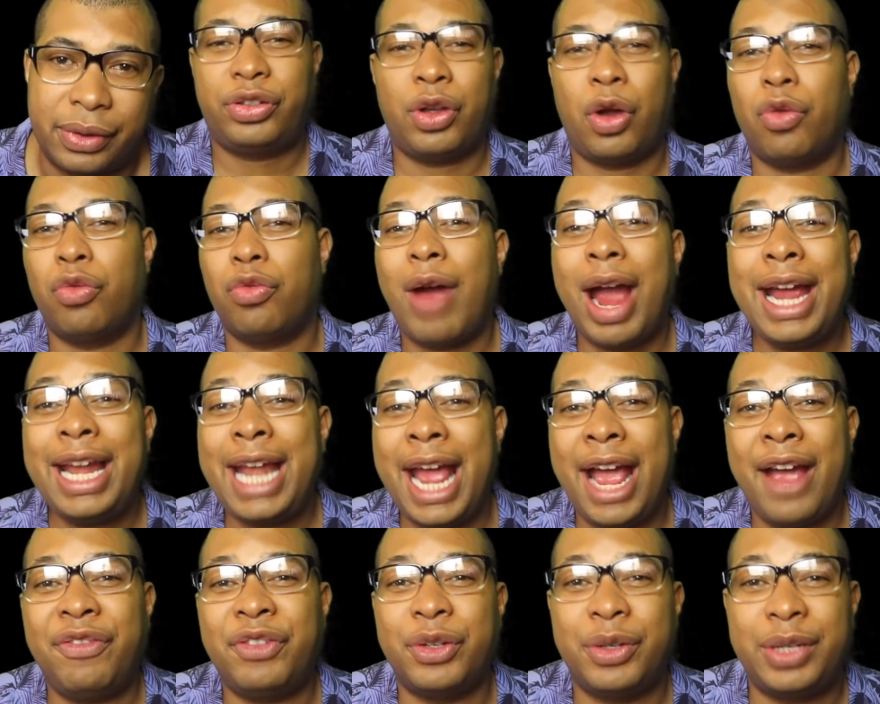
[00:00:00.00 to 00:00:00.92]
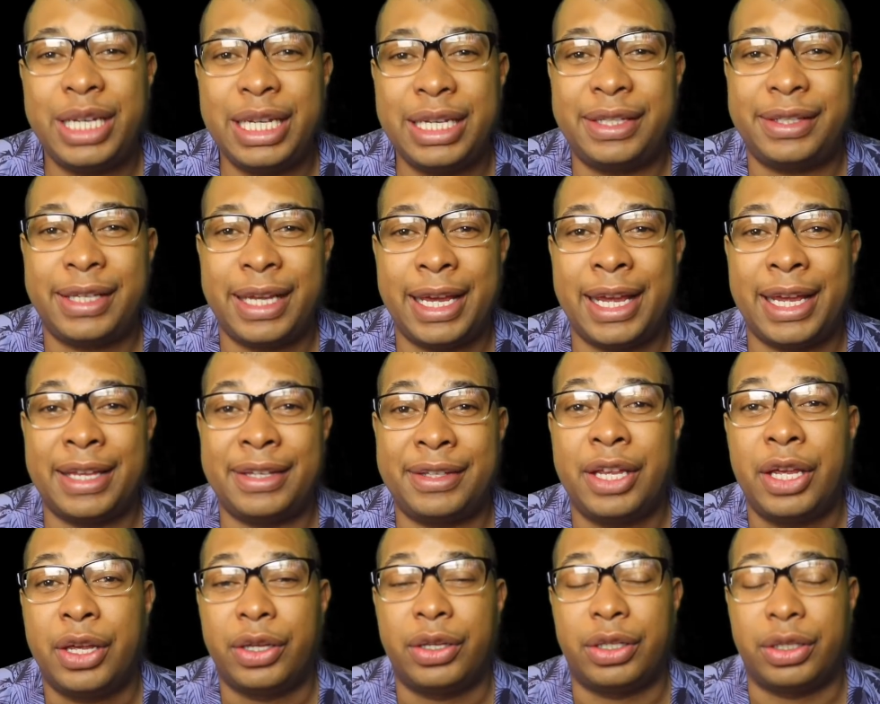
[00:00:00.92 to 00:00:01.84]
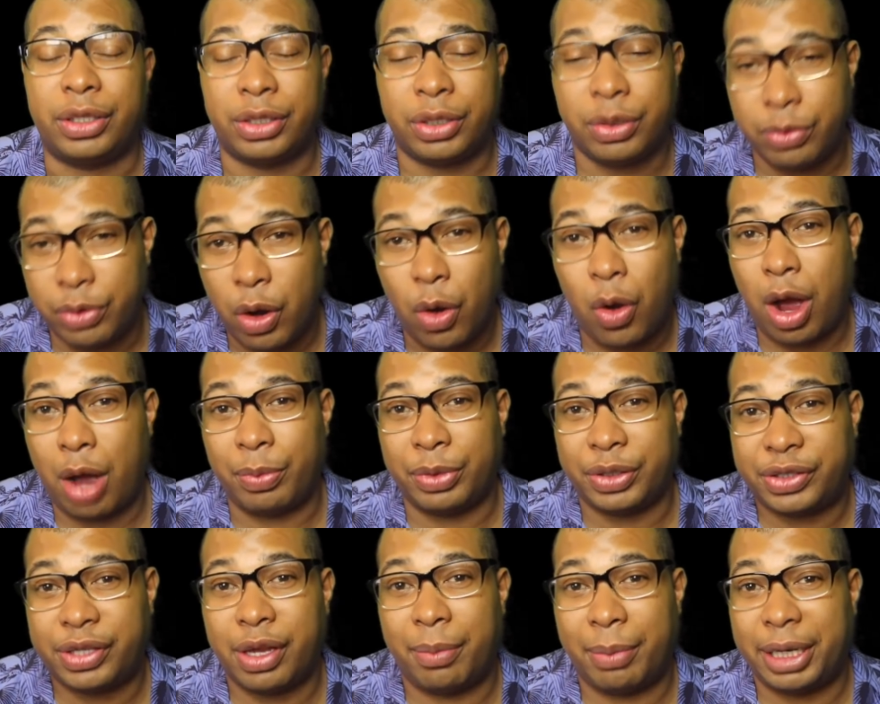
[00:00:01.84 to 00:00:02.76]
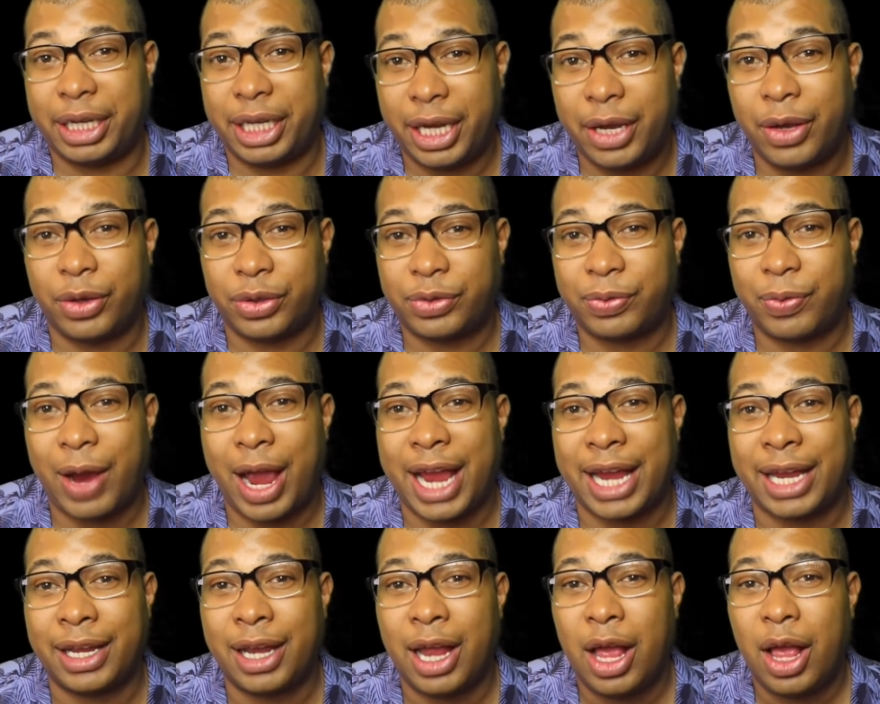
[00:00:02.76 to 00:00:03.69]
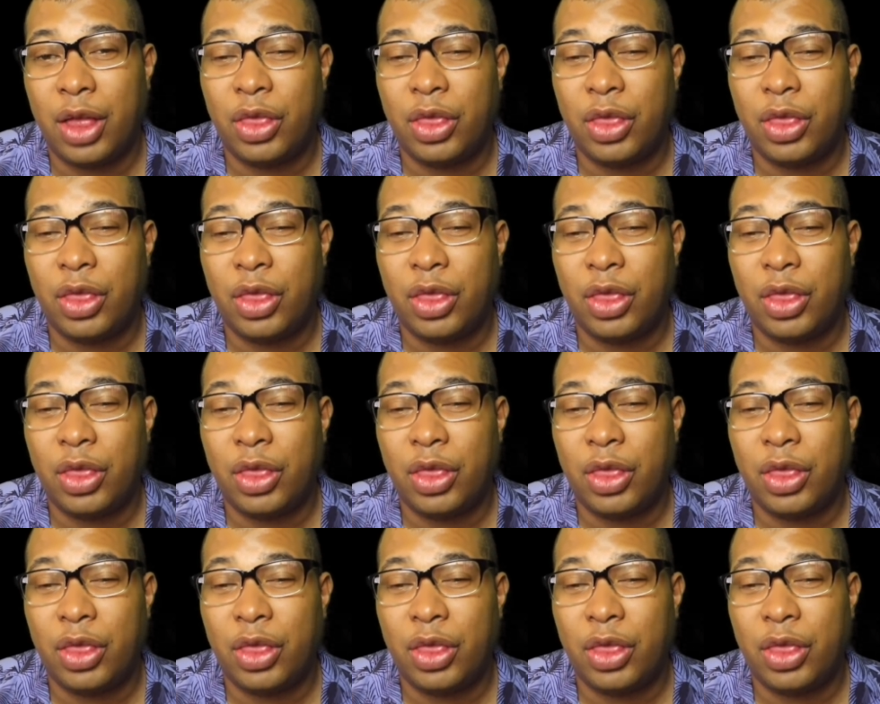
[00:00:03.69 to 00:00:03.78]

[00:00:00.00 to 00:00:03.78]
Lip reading: So right after he says, you know I'm with somebody else, right?